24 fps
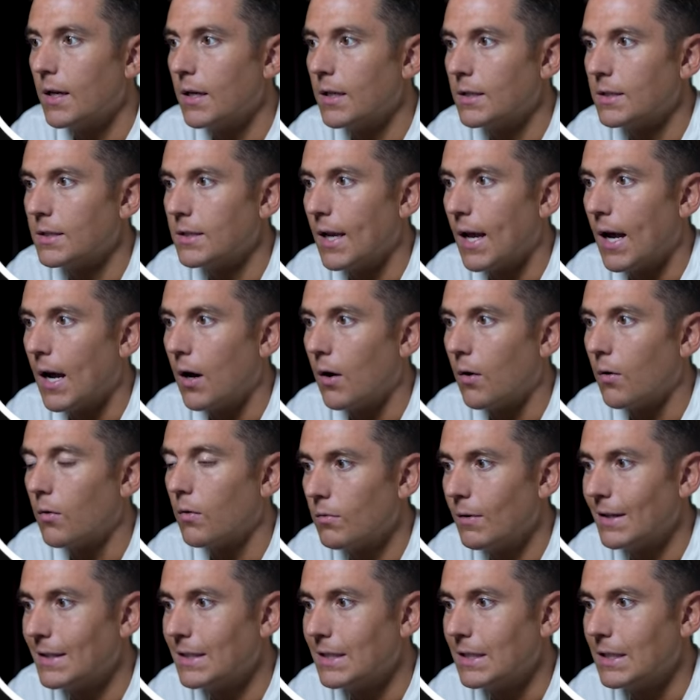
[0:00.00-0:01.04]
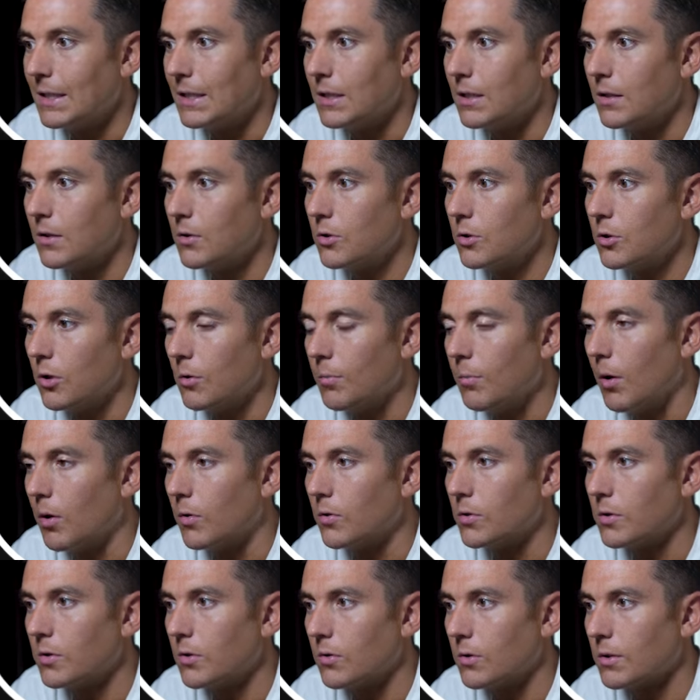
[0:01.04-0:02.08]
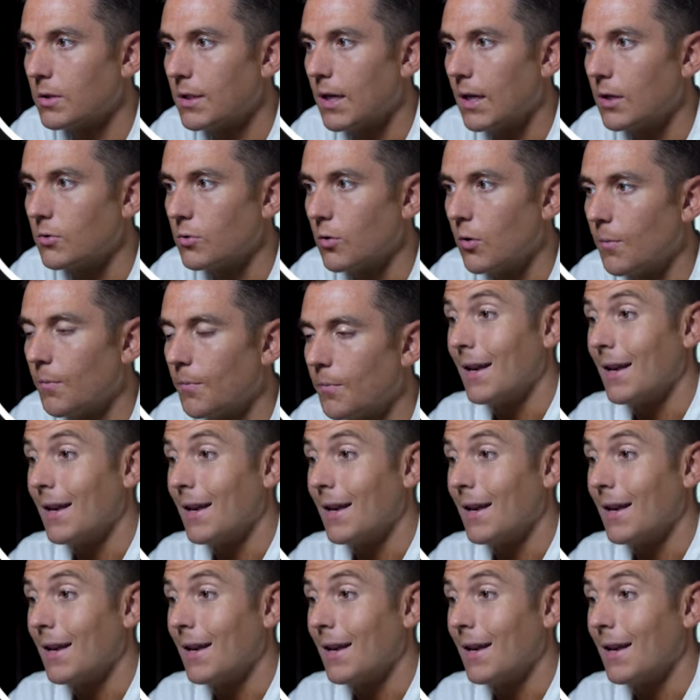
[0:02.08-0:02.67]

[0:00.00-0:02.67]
It is now ready to post or schedule.